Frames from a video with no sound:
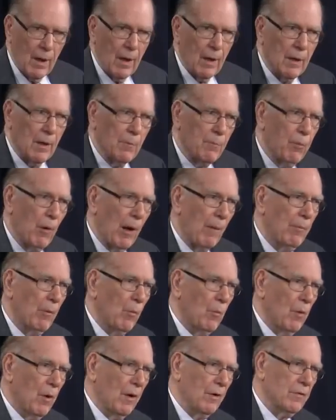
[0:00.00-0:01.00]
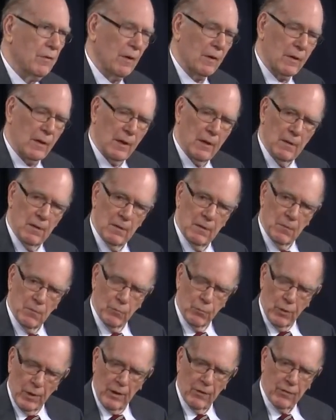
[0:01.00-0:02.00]
The problem was that the
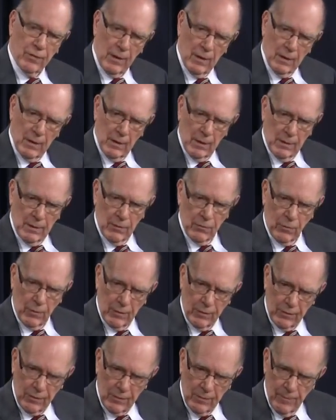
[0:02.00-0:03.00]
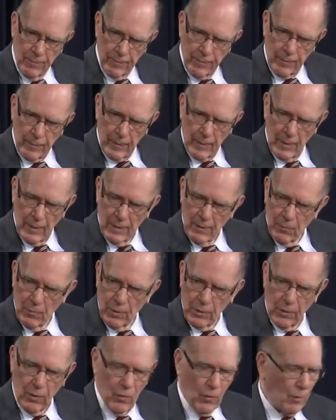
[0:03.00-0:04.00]
British interests
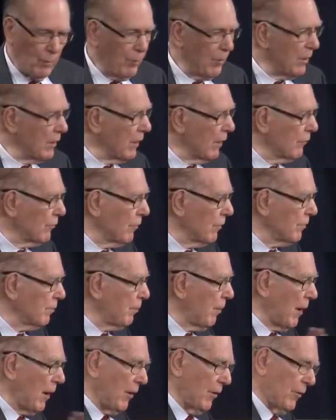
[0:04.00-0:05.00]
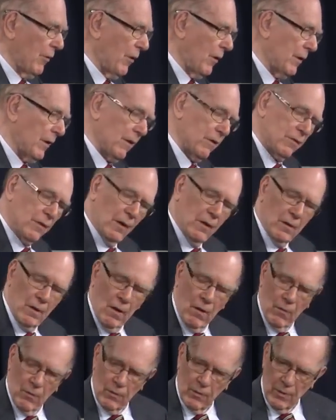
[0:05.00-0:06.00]
with European interests piled on and said,
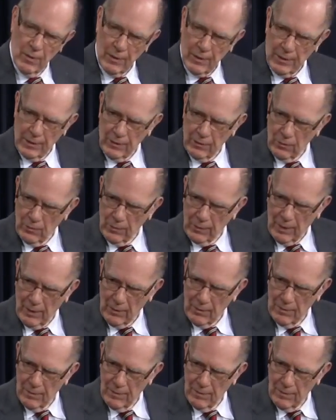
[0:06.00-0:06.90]
no, you're not going to do that.